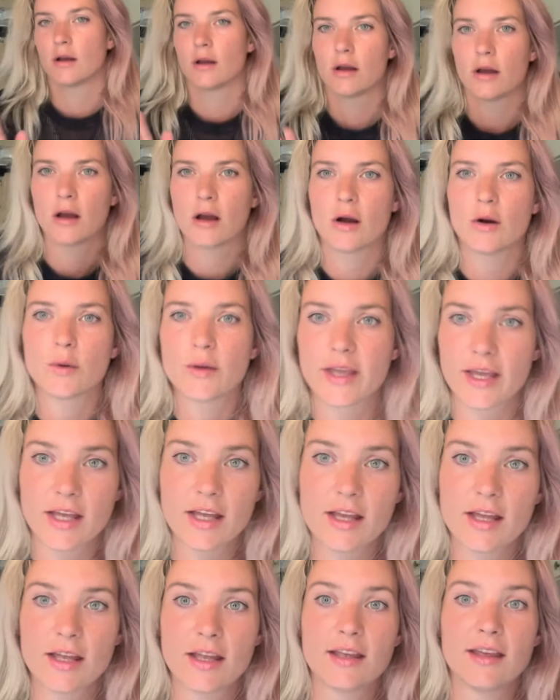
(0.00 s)

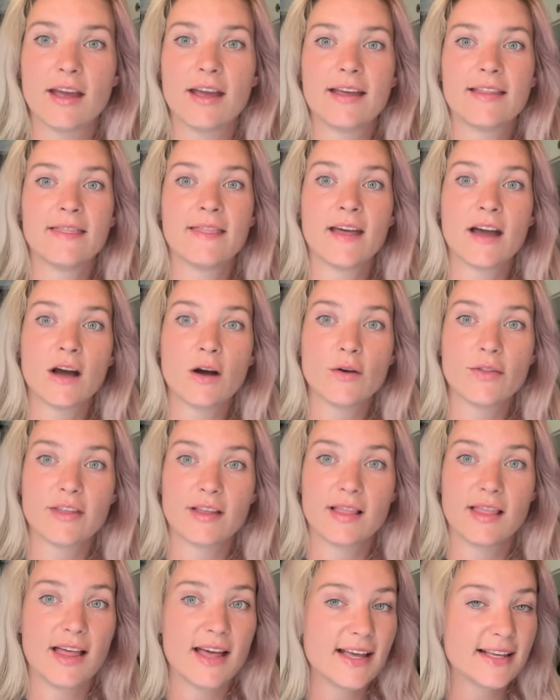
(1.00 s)
Okay, and now the
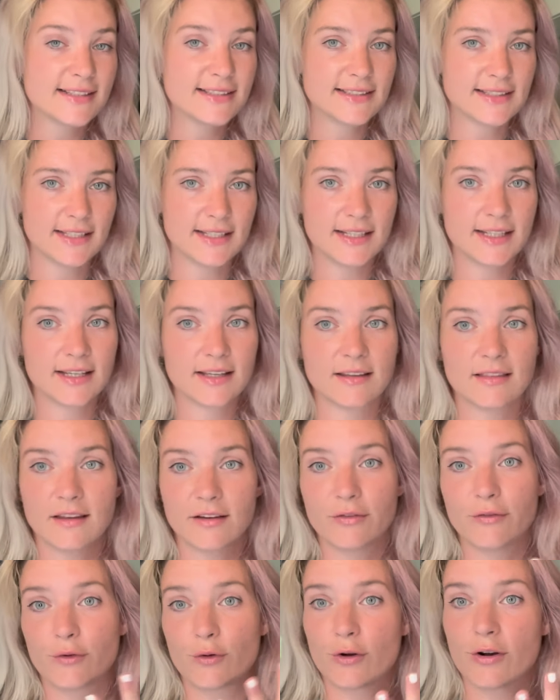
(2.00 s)
last thing, the
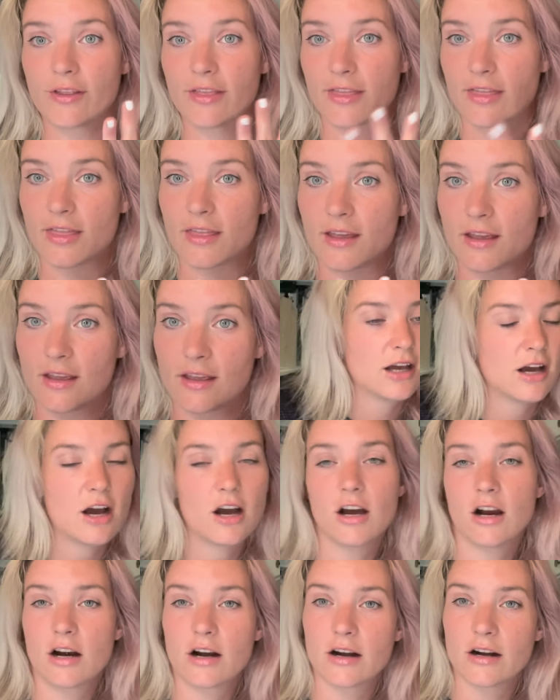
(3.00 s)
fourth thing,
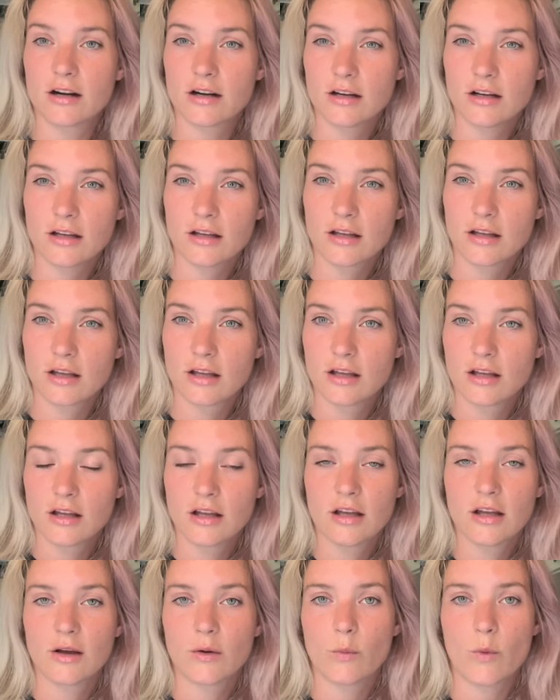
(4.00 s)
are
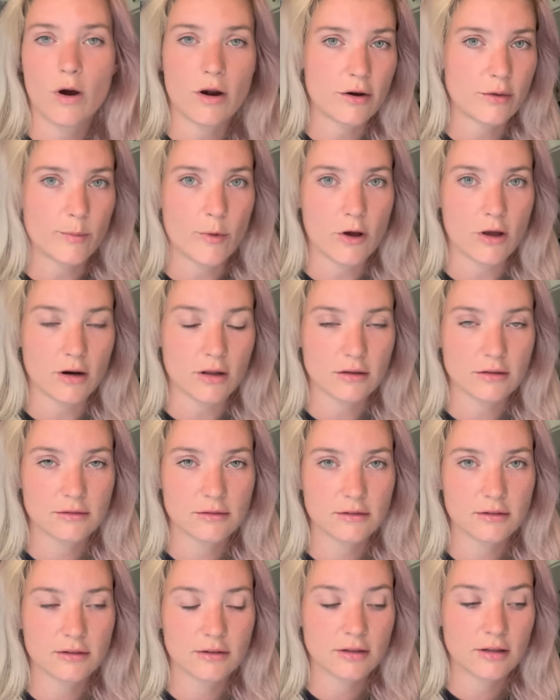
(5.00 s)
water
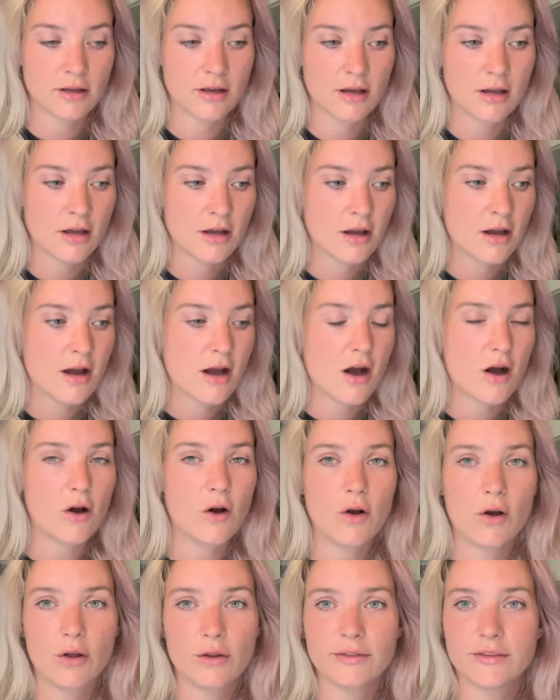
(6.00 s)
bottles.
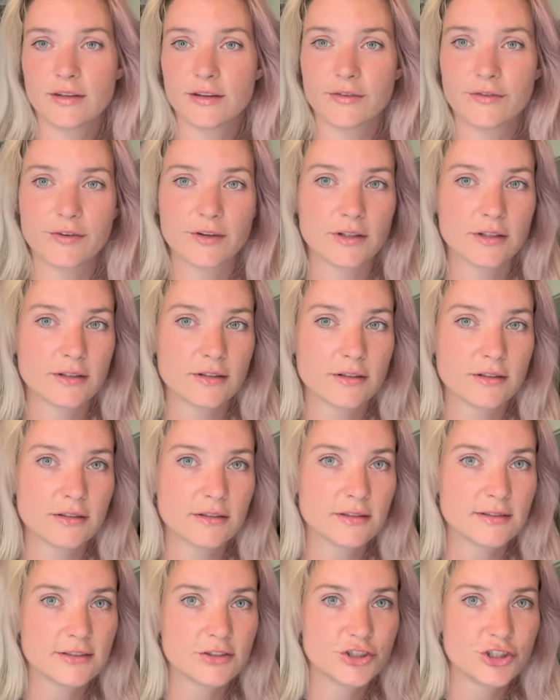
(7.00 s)
All different
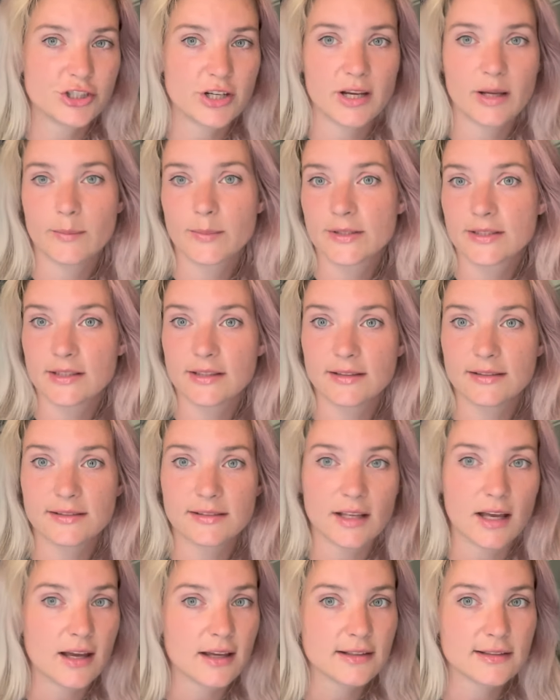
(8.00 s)
shapes and
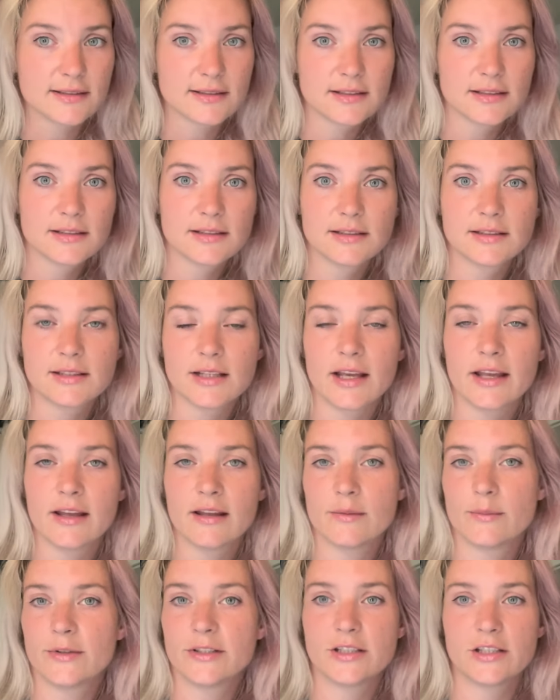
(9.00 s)
sizes
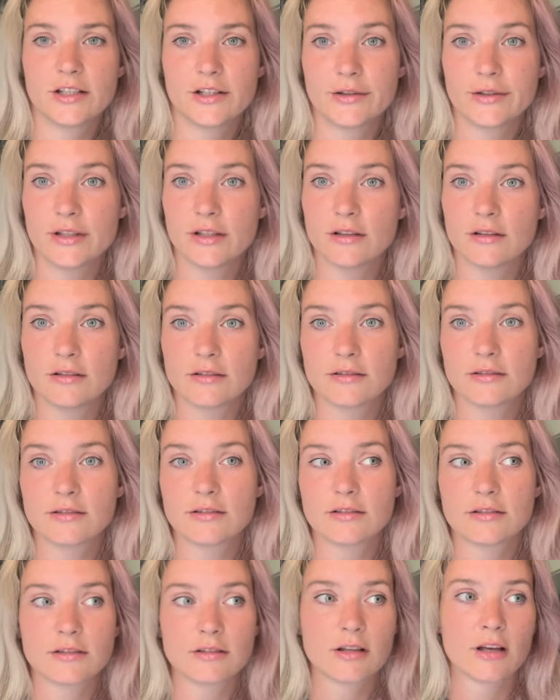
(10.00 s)
and materials.